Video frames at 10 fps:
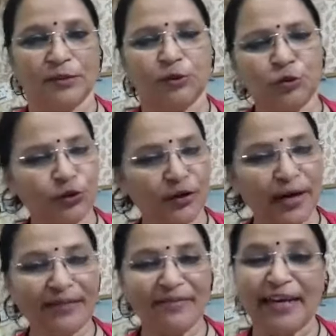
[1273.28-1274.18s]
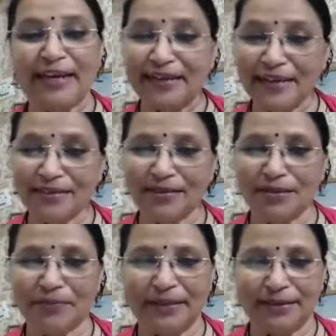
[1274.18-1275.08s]
Do you have any other
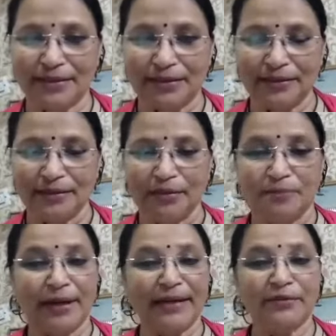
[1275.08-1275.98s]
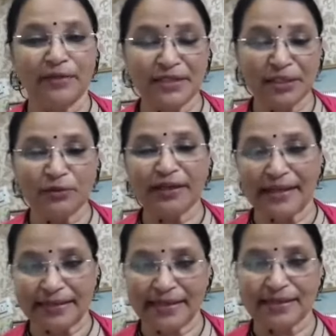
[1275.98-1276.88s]
method by which you can
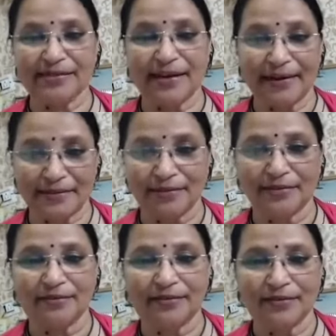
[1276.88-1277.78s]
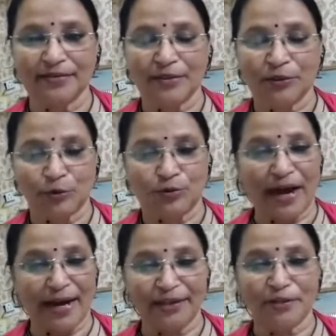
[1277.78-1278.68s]
access that
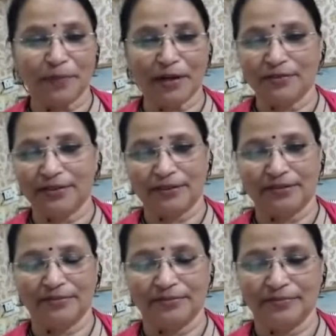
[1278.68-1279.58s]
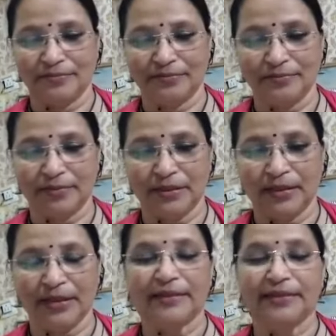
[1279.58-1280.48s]
higher power?
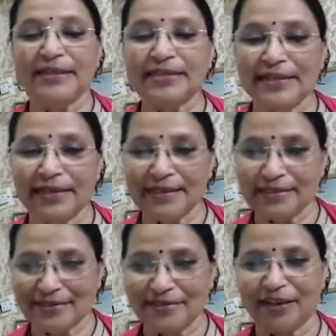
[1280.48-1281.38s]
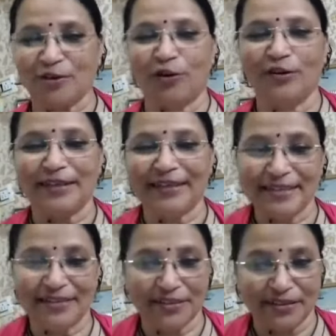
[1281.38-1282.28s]
These days, they call it
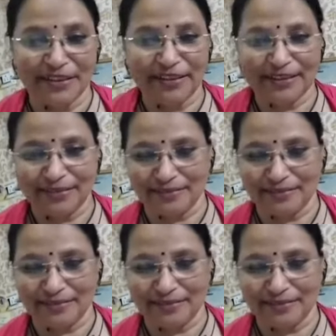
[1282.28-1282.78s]
as journaling,